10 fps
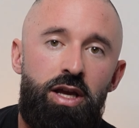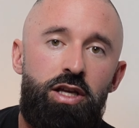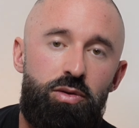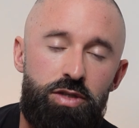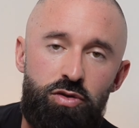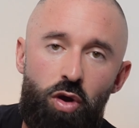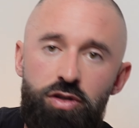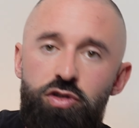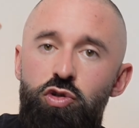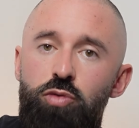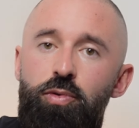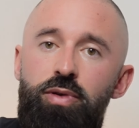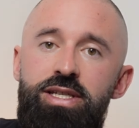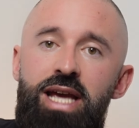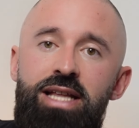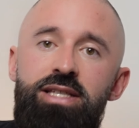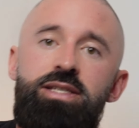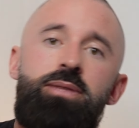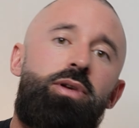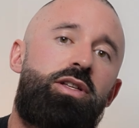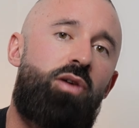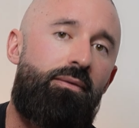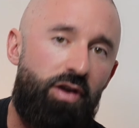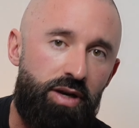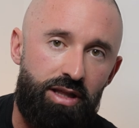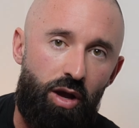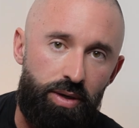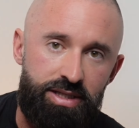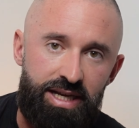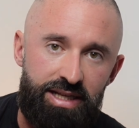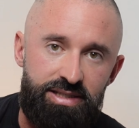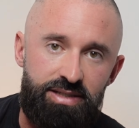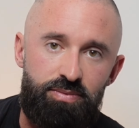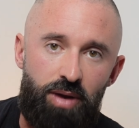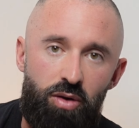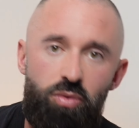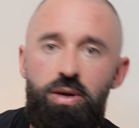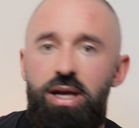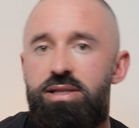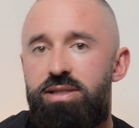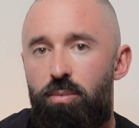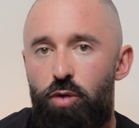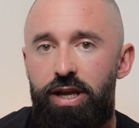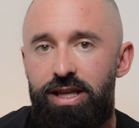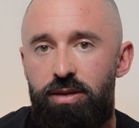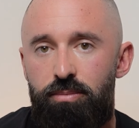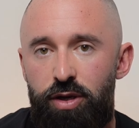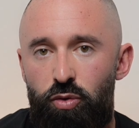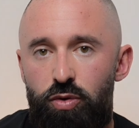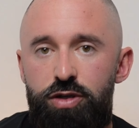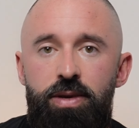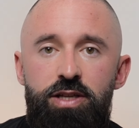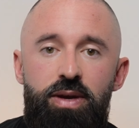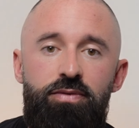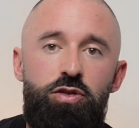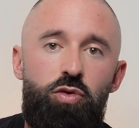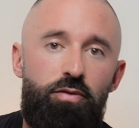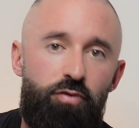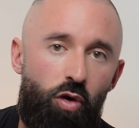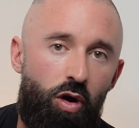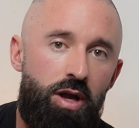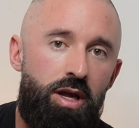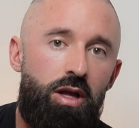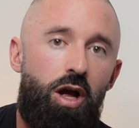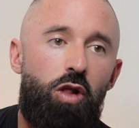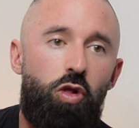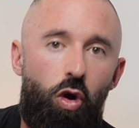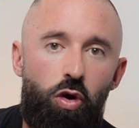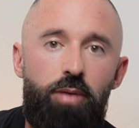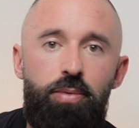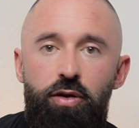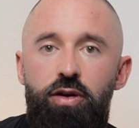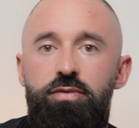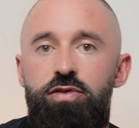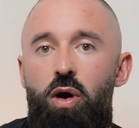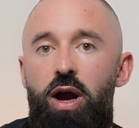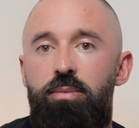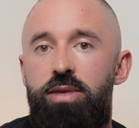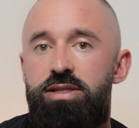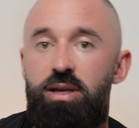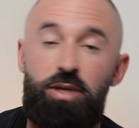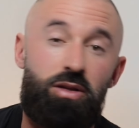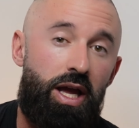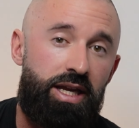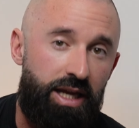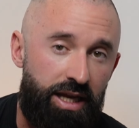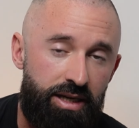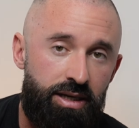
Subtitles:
So it's not super intense, but it's not very low intense as well. It's somewhere in the middle, which means we have to do it for a longer period of time than something like HIIT.